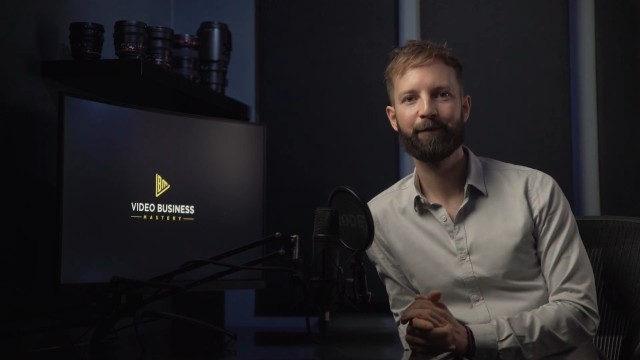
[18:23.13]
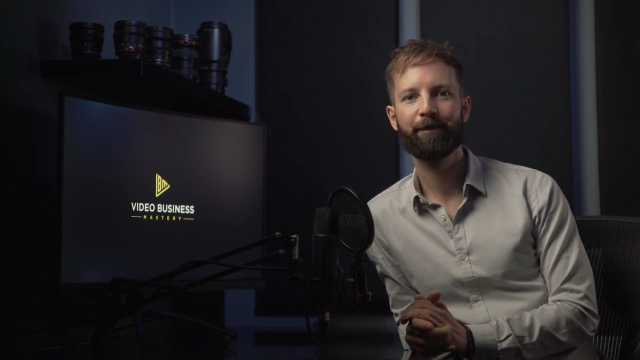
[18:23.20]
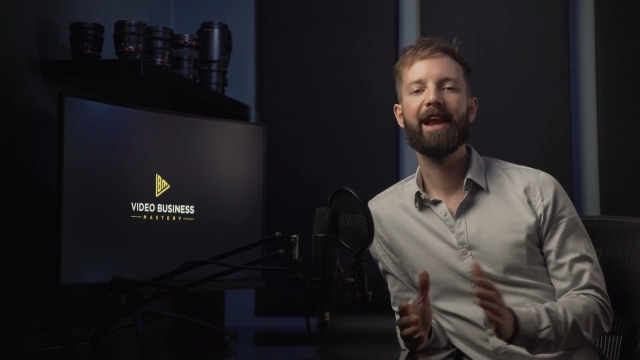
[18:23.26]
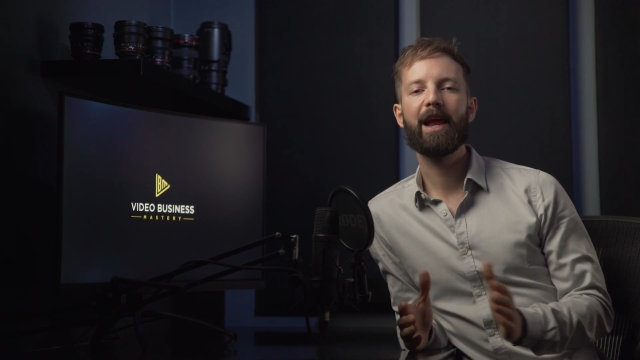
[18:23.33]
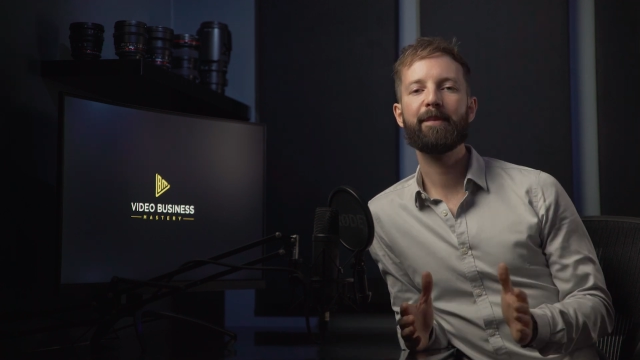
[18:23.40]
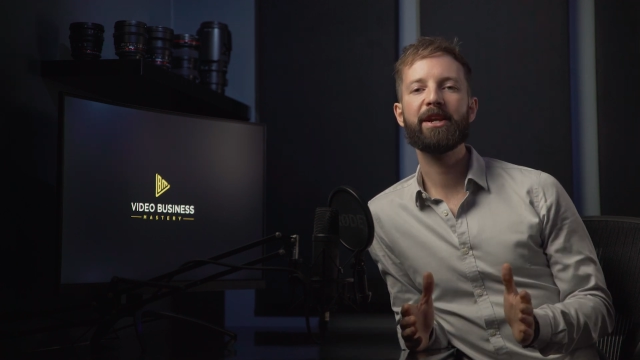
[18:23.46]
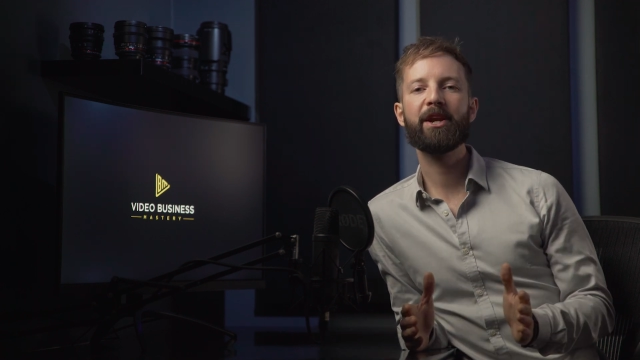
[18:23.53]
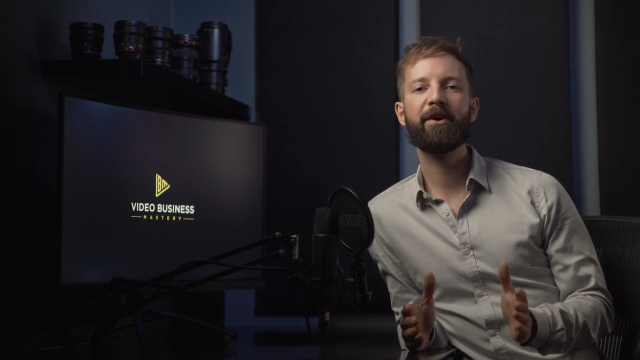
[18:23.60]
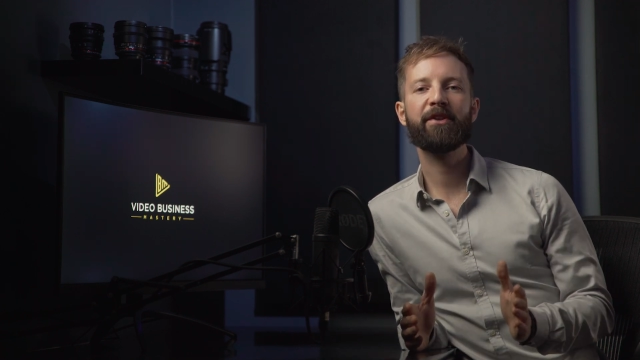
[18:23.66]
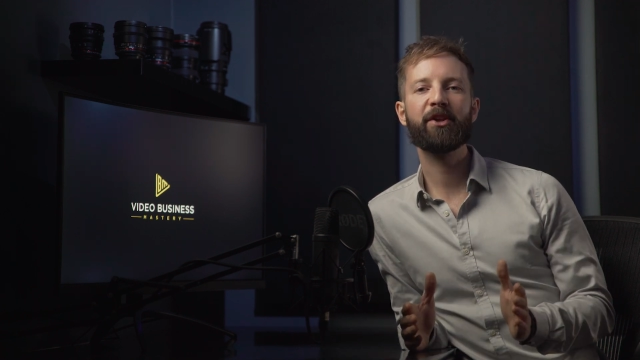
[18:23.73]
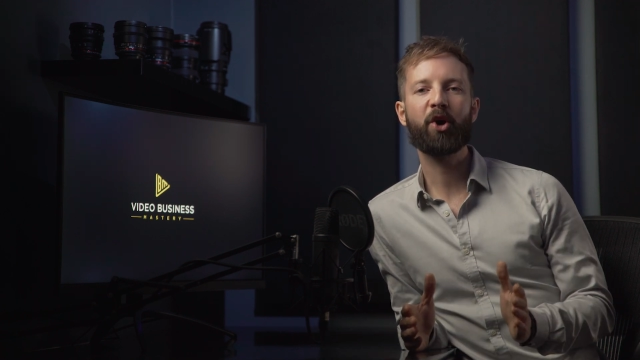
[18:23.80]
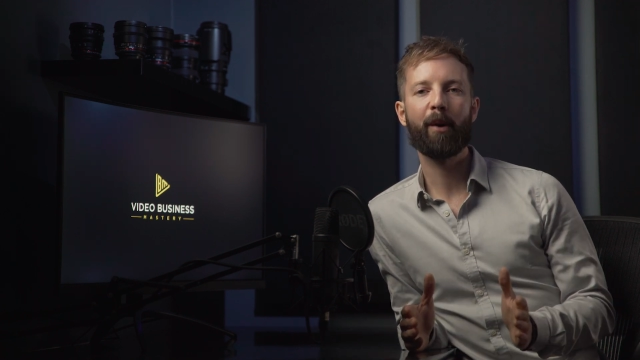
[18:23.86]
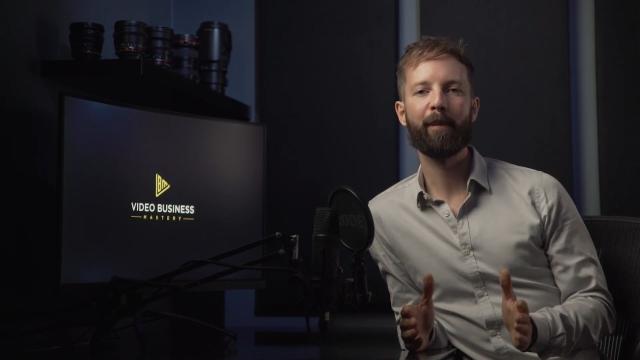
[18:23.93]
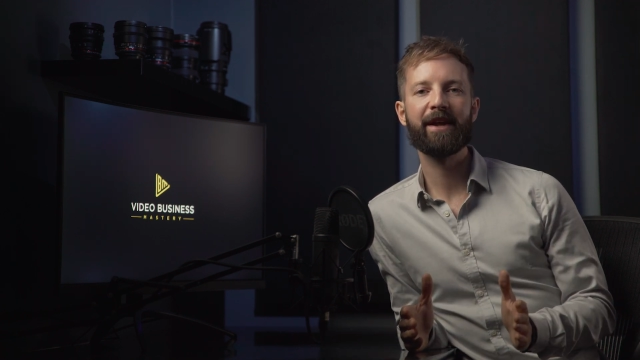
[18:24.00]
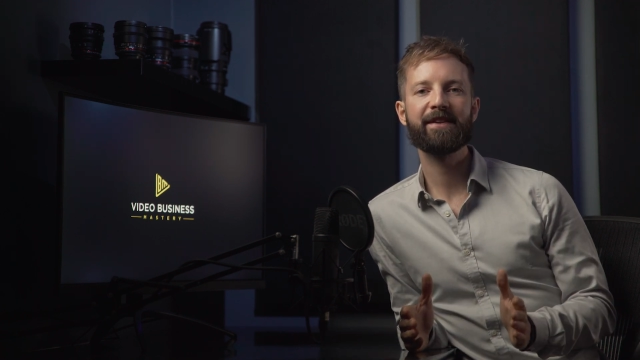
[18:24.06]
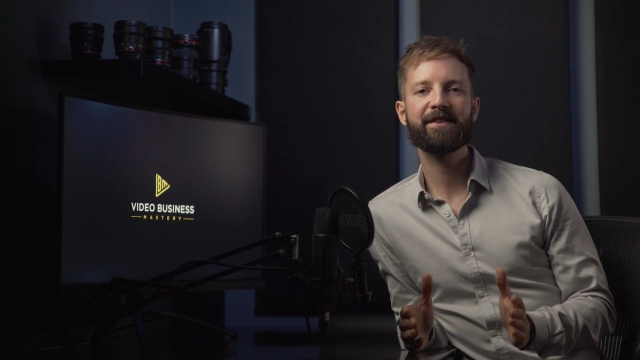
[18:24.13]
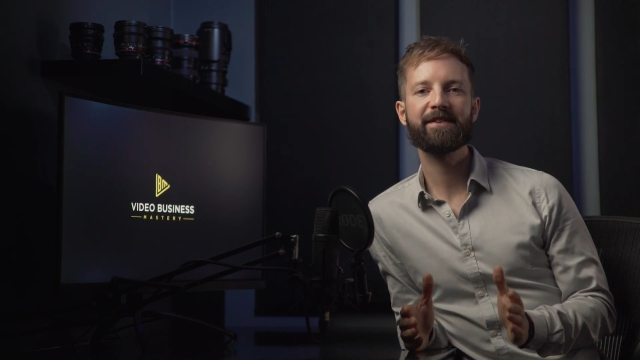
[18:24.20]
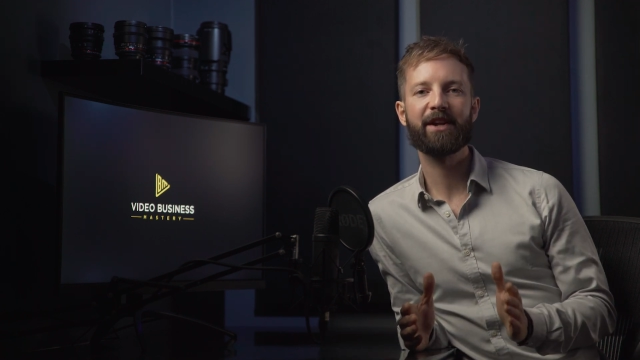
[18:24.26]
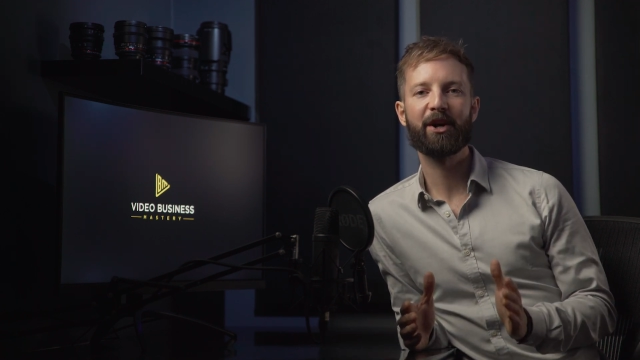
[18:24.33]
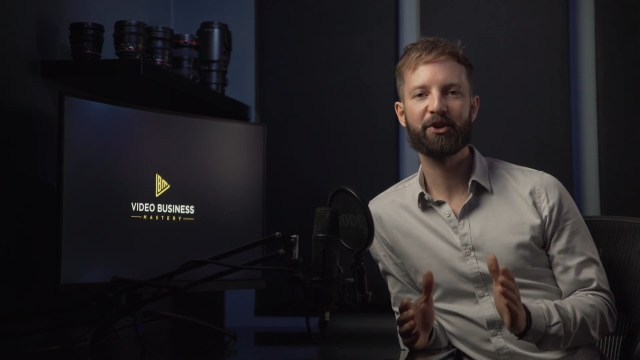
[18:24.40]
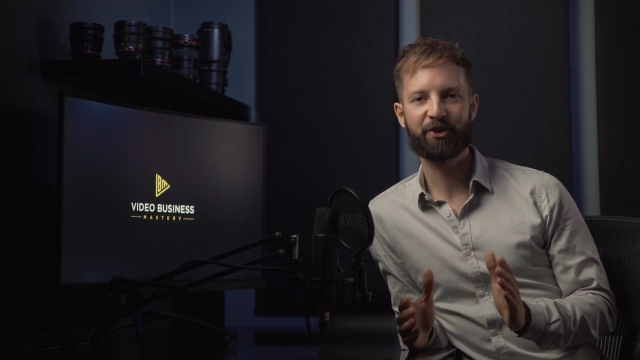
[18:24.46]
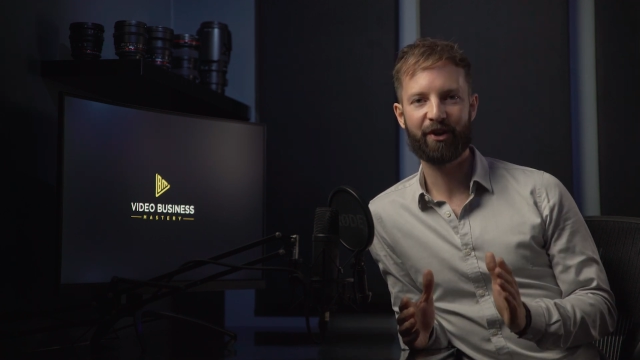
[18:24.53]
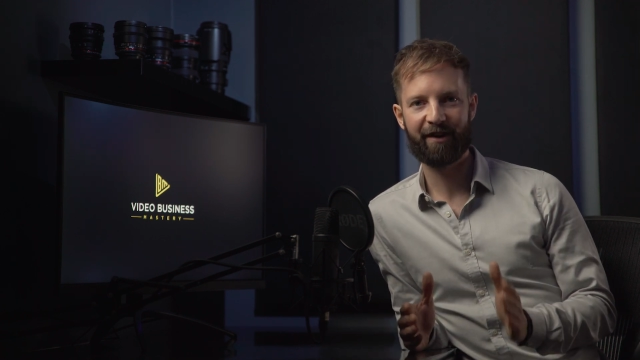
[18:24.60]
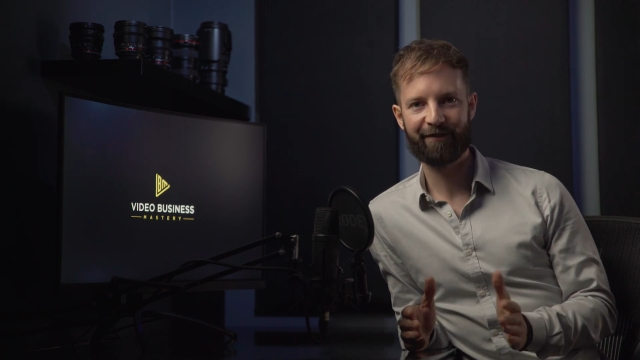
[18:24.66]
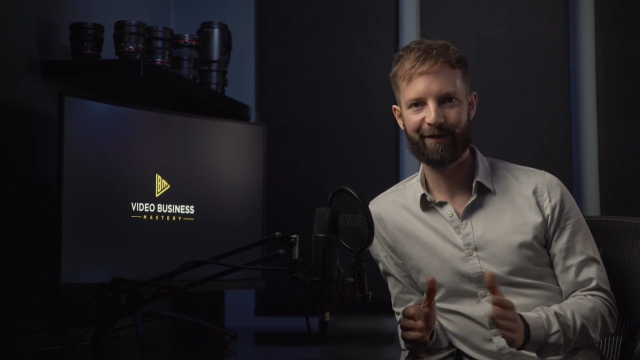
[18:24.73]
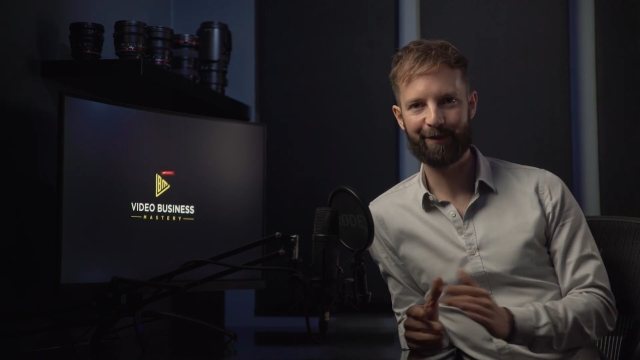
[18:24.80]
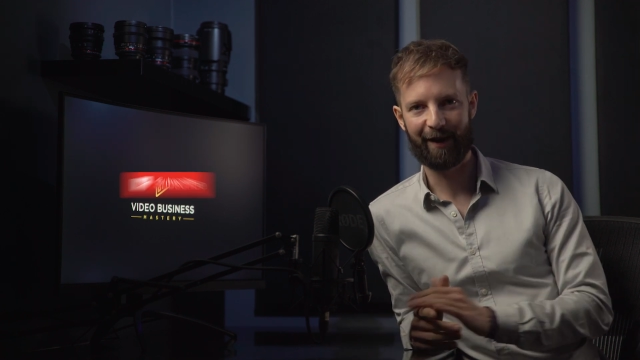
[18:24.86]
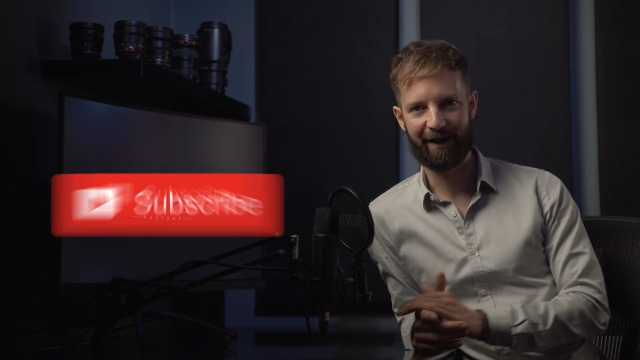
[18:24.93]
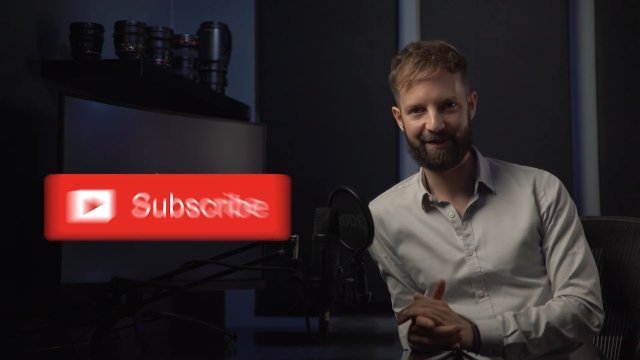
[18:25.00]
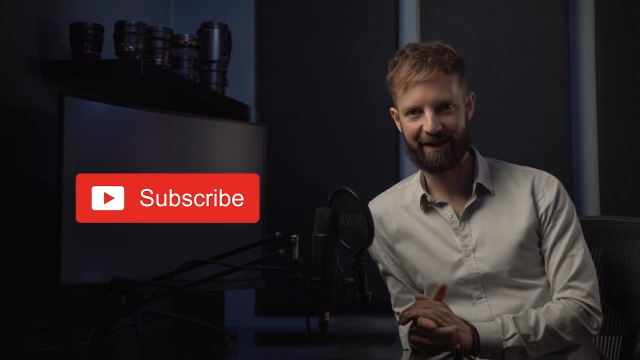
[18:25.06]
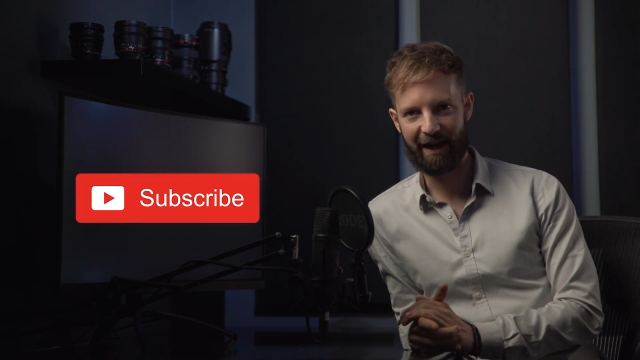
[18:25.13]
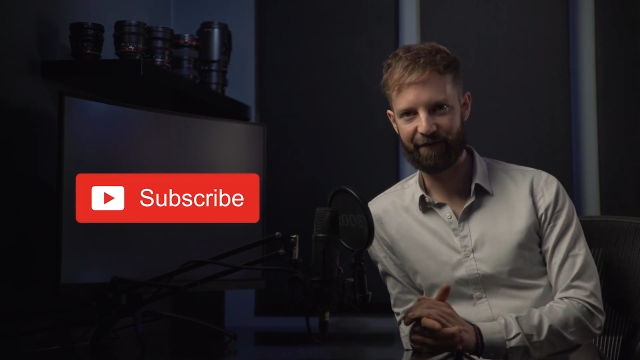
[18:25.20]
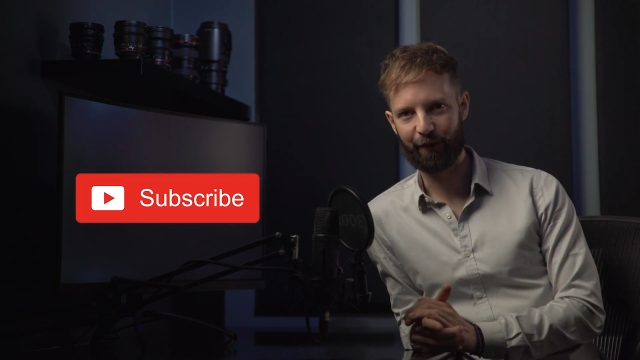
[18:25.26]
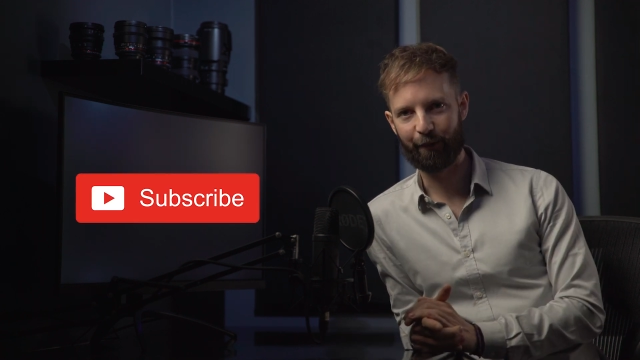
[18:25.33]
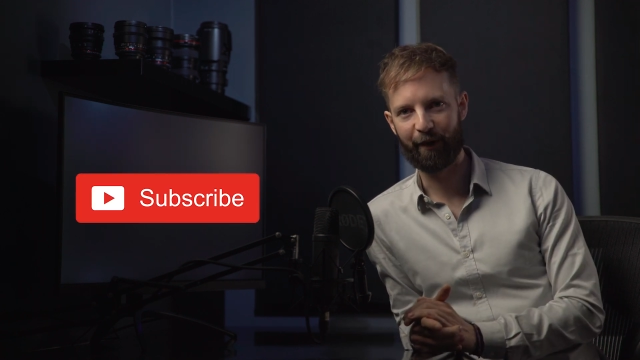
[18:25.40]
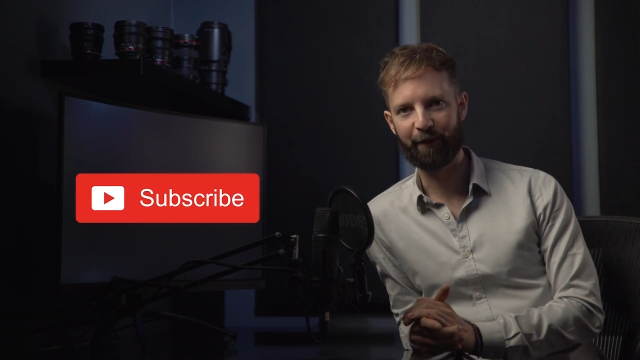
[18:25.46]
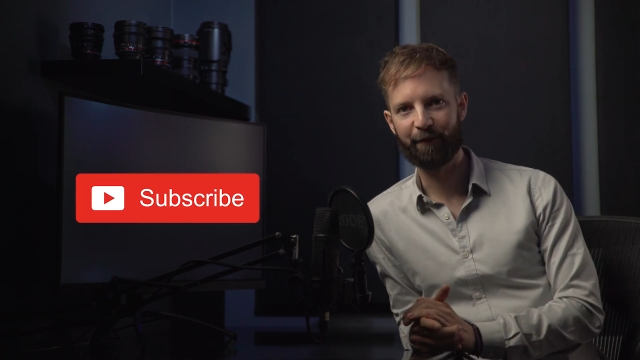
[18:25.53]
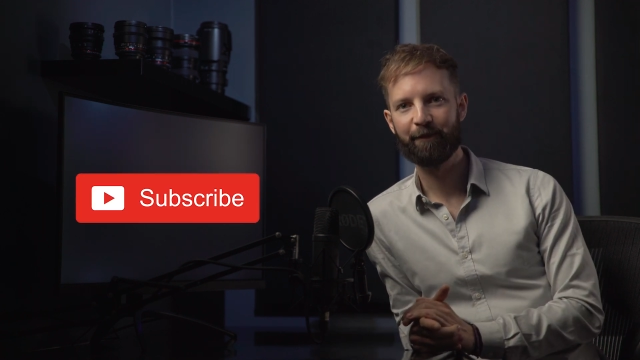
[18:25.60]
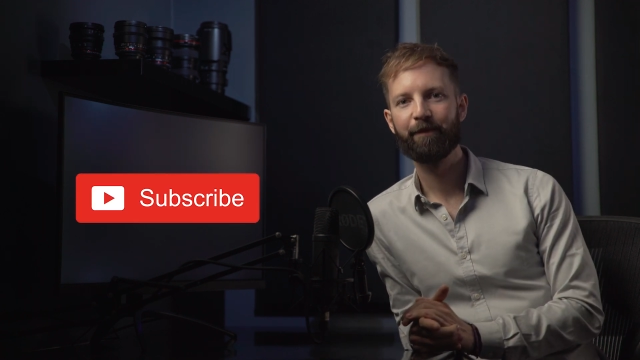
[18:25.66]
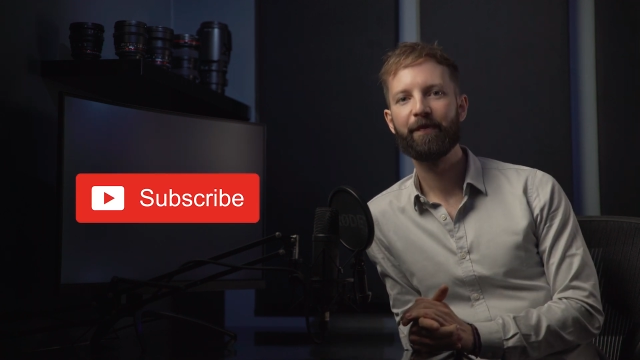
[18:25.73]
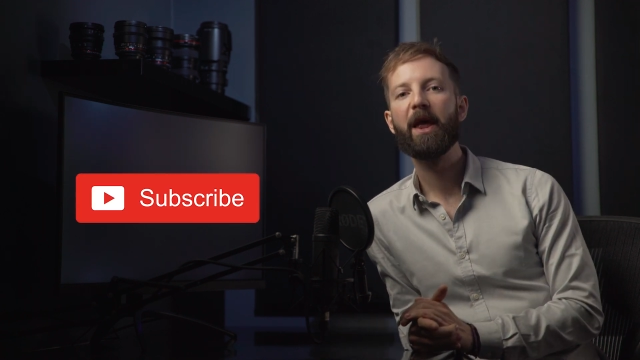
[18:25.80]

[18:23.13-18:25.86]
Let me know in the comments and I'll try and reply to everyone.